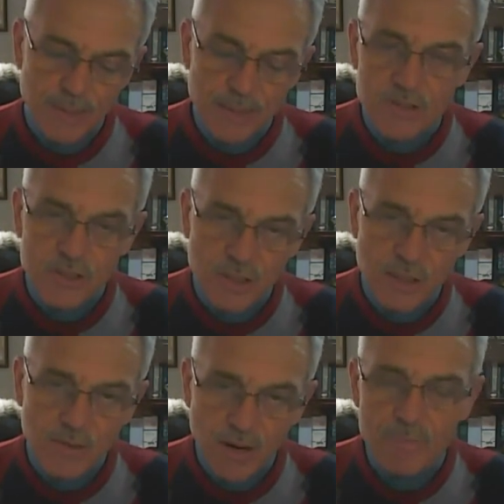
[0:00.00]

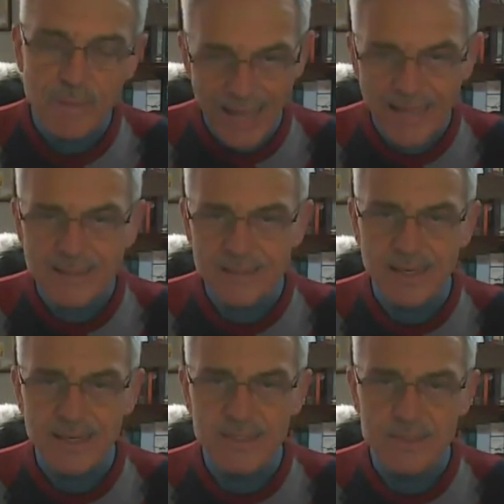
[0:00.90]
Internal rhyme and the
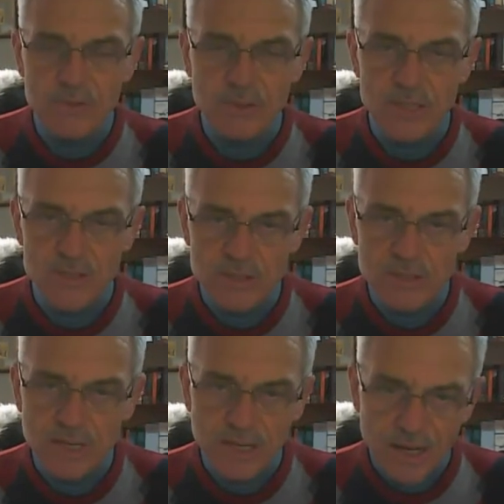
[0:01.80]

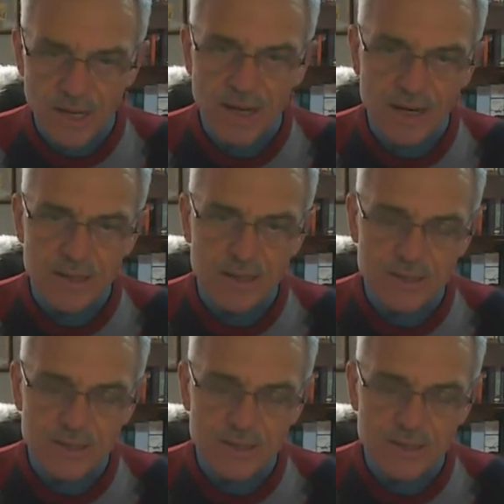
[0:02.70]
alliteration are